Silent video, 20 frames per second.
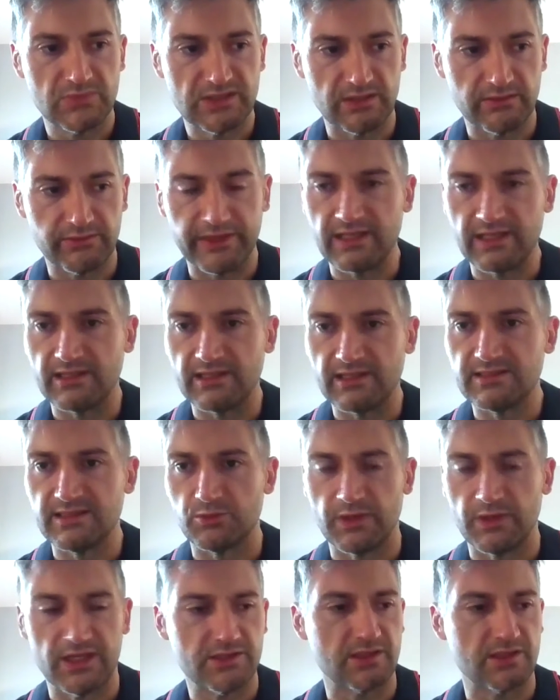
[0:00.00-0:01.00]
real
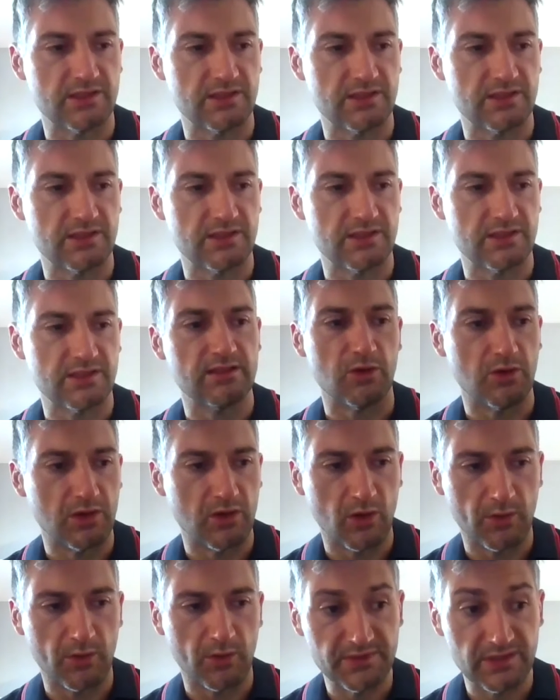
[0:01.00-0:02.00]
situations,
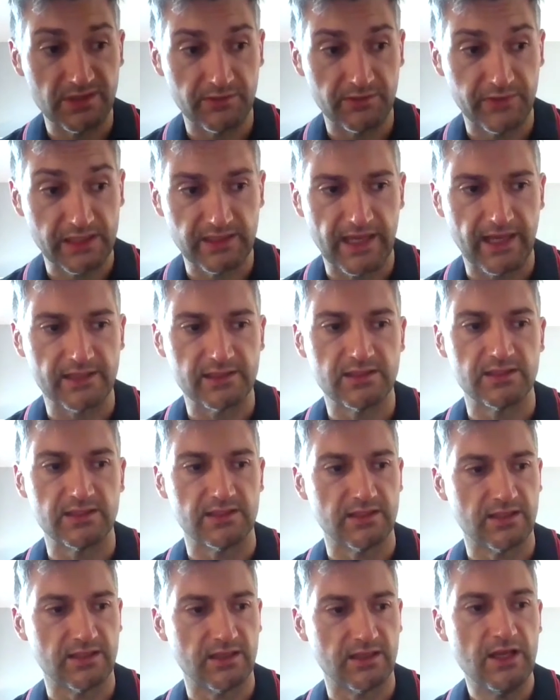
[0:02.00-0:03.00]
observing
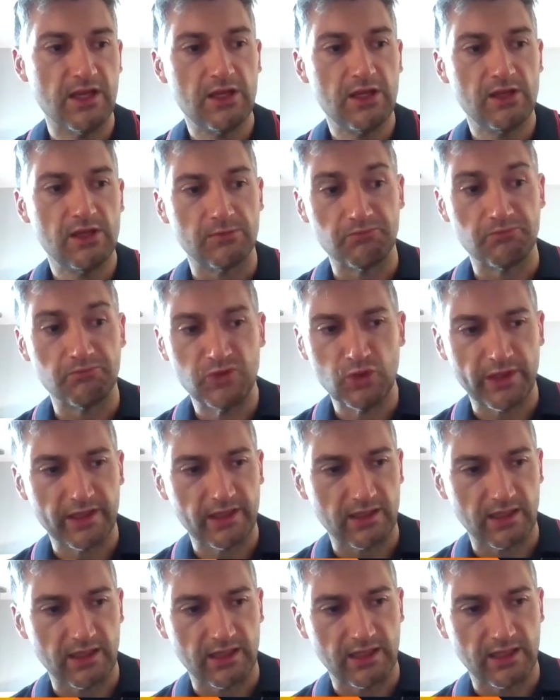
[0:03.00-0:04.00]
that,
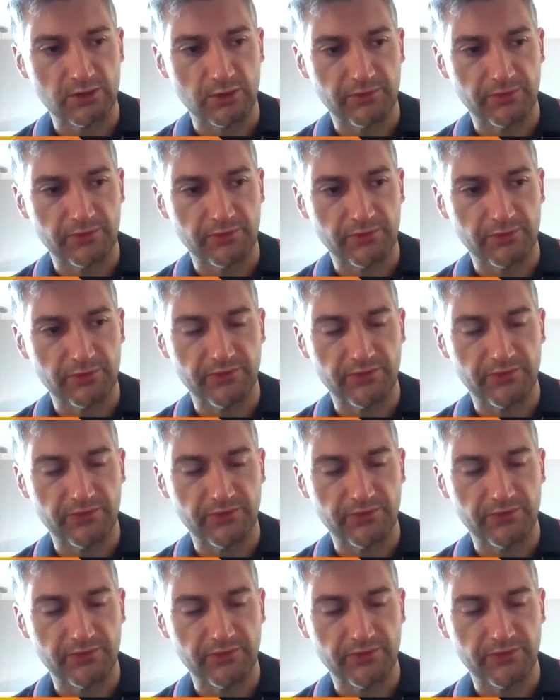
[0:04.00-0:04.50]
doing a lot of